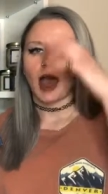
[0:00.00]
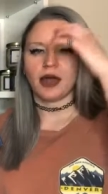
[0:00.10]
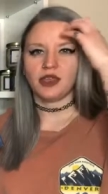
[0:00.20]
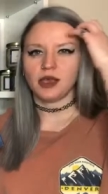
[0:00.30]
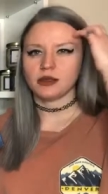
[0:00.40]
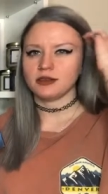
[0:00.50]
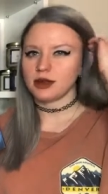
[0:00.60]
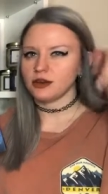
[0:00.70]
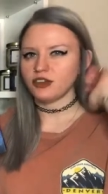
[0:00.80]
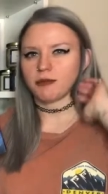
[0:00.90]
I think
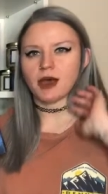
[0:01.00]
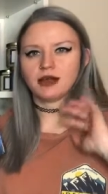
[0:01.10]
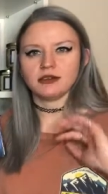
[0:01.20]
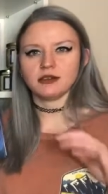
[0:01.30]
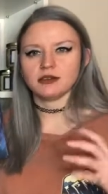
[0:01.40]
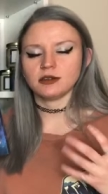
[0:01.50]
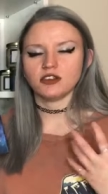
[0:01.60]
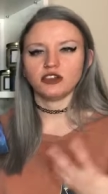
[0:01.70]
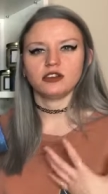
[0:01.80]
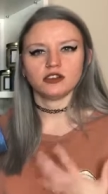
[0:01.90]
Sarah J. Maas is
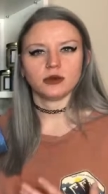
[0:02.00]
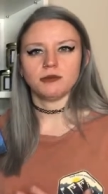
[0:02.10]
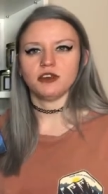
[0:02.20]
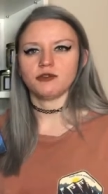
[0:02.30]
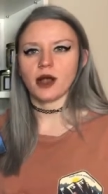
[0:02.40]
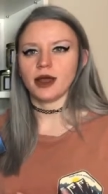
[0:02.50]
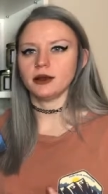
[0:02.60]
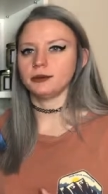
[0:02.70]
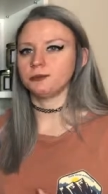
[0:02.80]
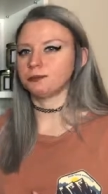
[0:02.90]
such a descriptive
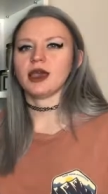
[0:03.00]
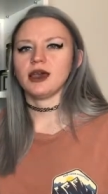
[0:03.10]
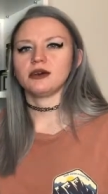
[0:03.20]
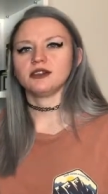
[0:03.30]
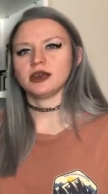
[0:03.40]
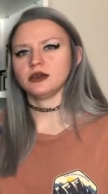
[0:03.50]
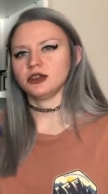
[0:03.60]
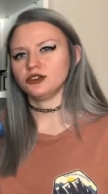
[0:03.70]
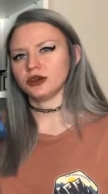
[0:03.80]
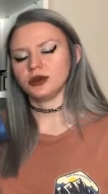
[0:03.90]
writer. Chaol's
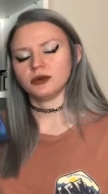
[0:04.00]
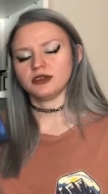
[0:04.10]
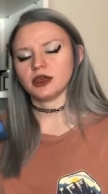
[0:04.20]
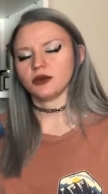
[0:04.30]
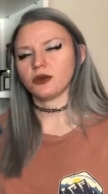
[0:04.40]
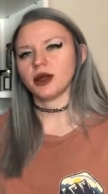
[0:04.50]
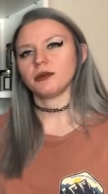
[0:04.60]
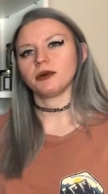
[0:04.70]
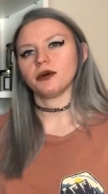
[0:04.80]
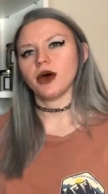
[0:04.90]
healing journey was
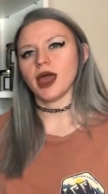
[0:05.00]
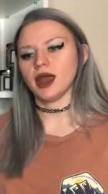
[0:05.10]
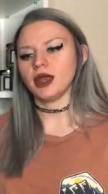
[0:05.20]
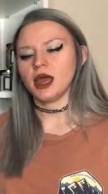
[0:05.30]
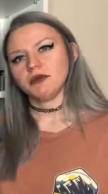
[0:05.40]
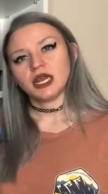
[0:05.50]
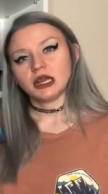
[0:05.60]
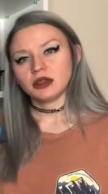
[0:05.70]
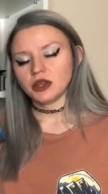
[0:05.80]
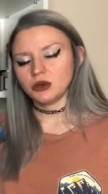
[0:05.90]
incredible and
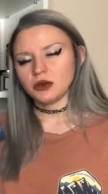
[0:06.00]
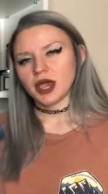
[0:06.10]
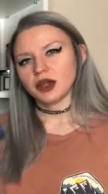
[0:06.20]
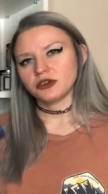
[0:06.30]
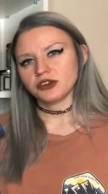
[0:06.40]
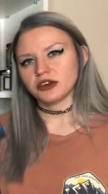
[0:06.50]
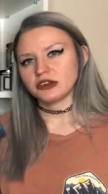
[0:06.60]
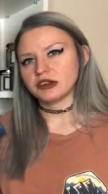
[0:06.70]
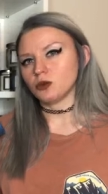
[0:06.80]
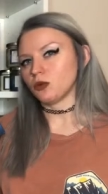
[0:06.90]
meeting the new
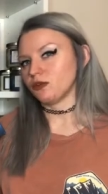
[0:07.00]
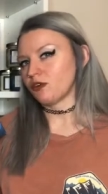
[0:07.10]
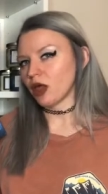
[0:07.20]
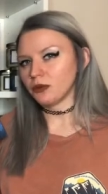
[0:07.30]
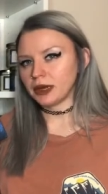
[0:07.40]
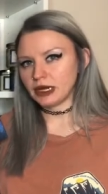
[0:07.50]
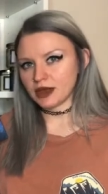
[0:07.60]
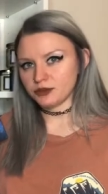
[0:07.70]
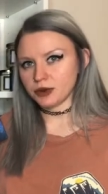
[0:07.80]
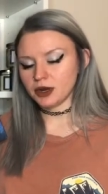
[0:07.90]
characters and following
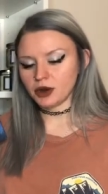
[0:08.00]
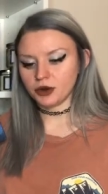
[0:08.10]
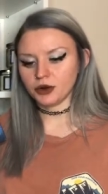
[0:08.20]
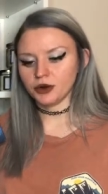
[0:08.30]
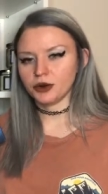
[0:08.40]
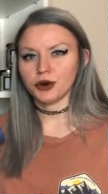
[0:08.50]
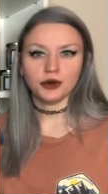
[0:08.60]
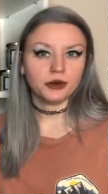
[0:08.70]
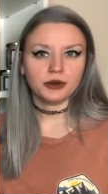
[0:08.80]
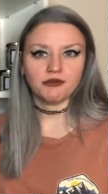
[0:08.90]
Nesryn on
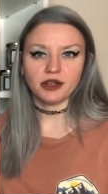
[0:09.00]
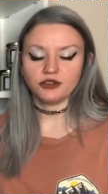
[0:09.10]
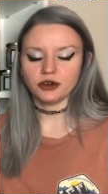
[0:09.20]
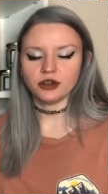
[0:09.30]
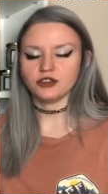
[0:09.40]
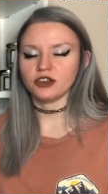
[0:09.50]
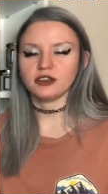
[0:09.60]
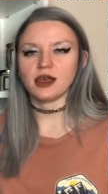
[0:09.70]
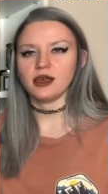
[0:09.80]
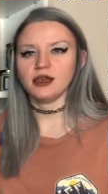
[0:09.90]
her new adventure is
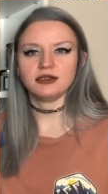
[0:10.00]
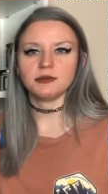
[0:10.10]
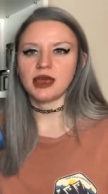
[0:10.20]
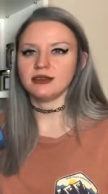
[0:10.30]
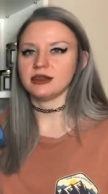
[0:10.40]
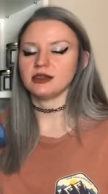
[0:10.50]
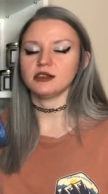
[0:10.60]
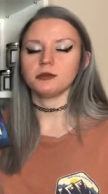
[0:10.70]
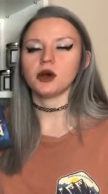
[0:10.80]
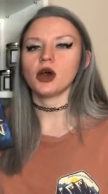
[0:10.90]
just, it's amazing.
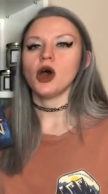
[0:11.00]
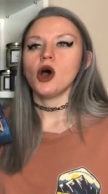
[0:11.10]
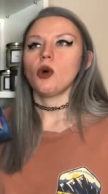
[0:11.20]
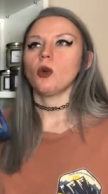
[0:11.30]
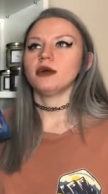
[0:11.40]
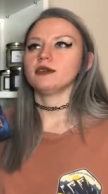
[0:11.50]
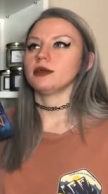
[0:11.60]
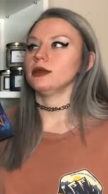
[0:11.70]
This book was